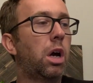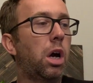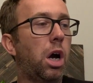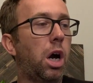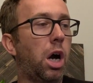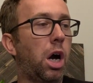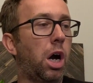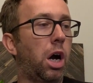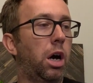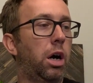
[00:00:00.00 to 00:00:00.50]

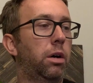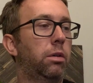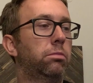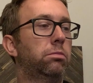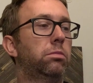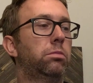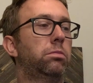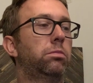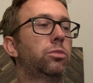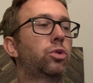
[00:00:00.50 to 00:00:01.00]

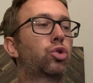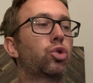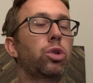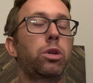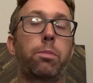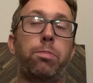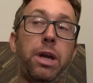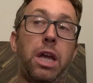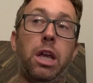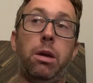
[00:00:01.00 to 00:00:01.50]
So
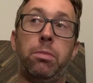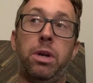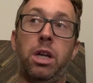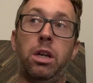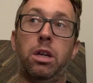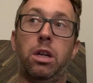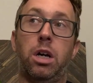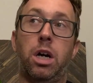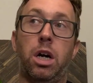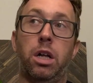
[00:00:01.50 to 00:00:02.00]
your
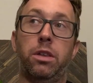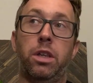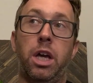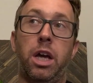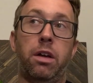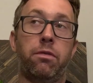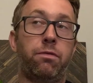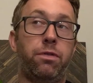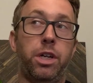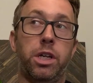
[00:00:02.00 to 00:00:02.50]
payment on
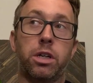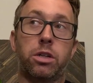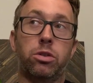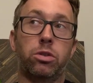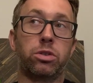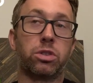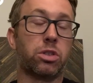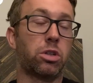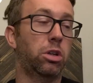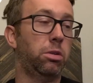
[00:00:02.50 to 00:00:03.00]
that vehicle
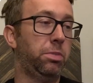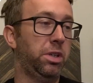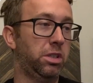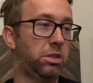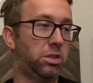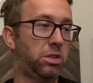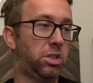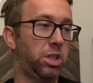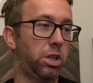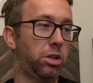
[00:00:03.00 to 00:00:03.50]
is going to be
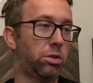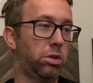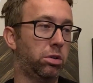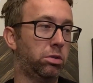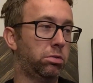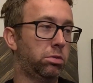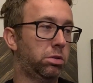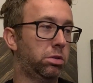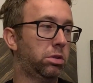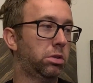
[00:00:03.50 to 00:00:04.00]

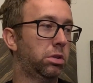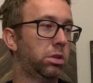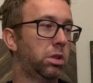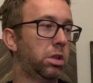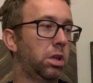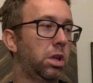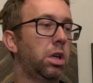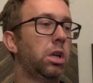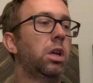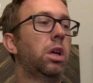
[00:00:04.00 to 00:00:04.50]
$0.
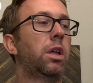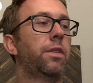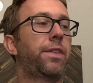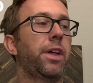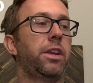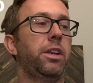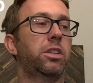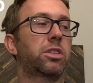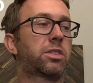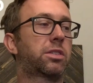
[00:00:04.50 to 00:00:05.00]

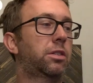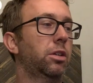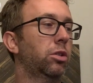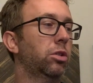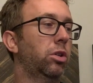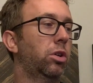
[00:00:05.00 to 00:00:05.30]
Then you're still